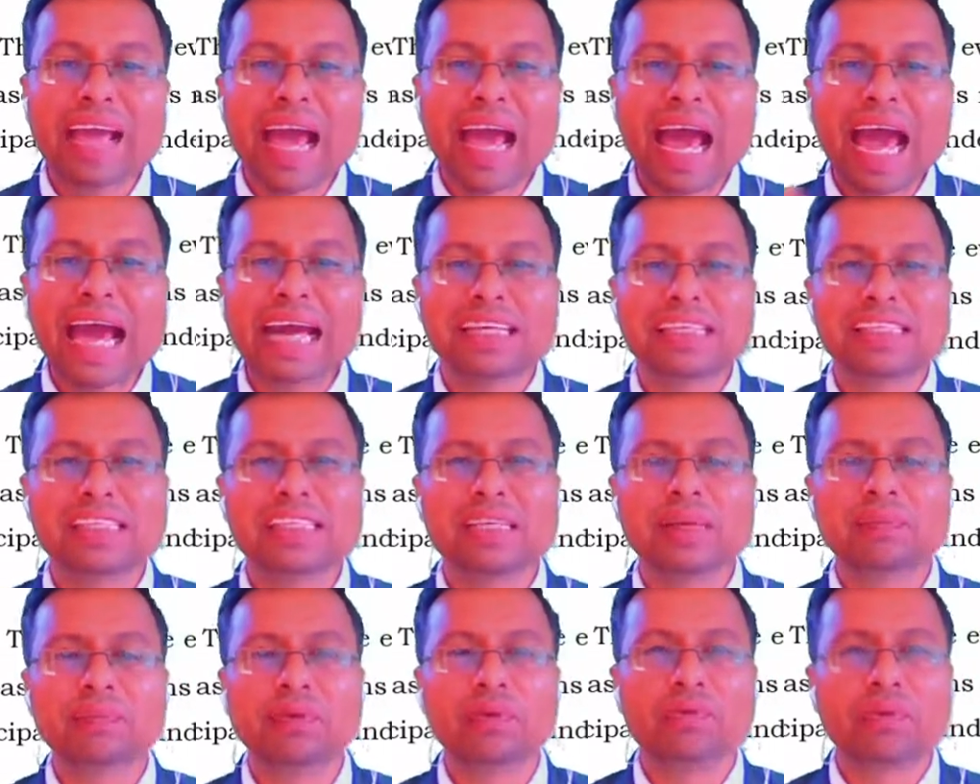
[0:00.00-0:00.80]

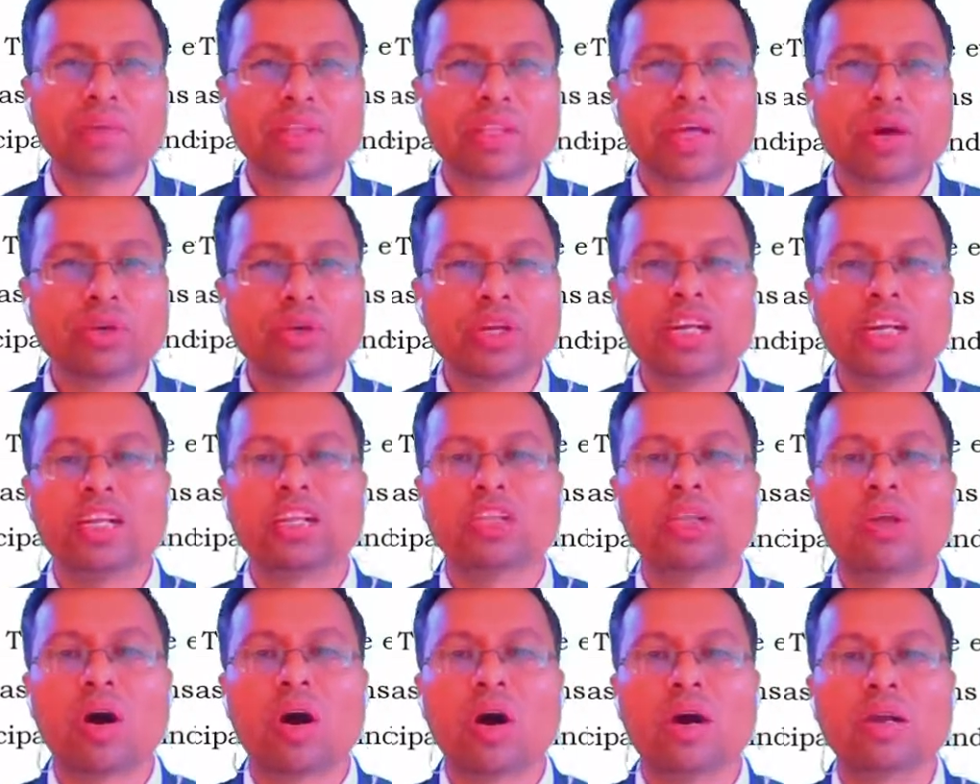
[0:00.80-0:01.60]
accept without any
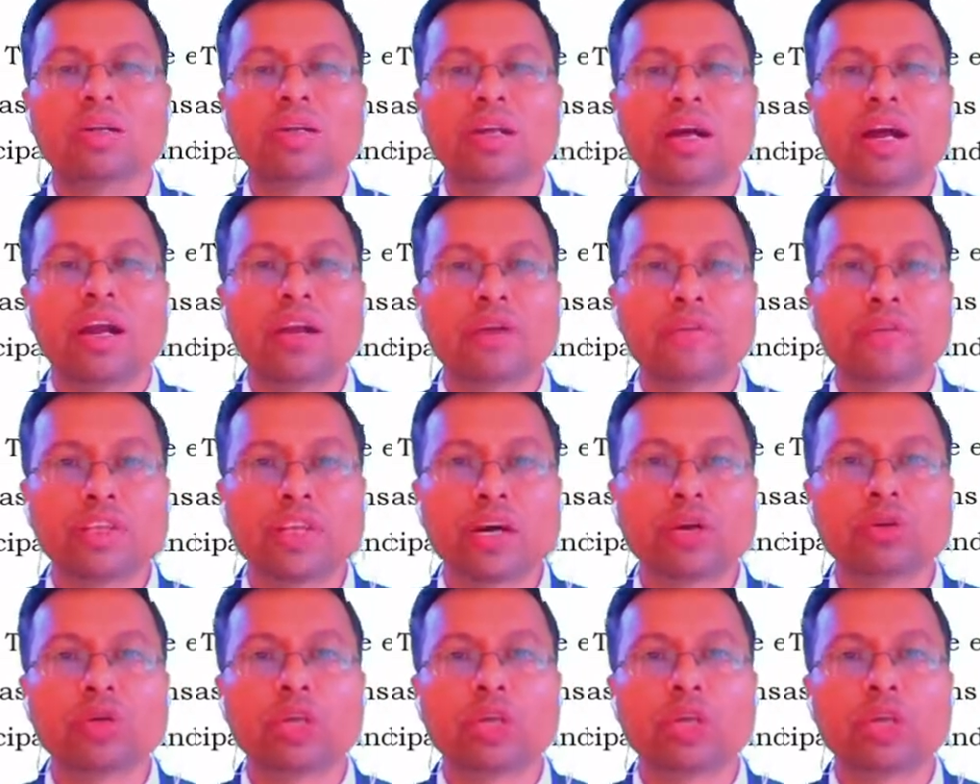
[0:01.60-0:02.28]
thought and without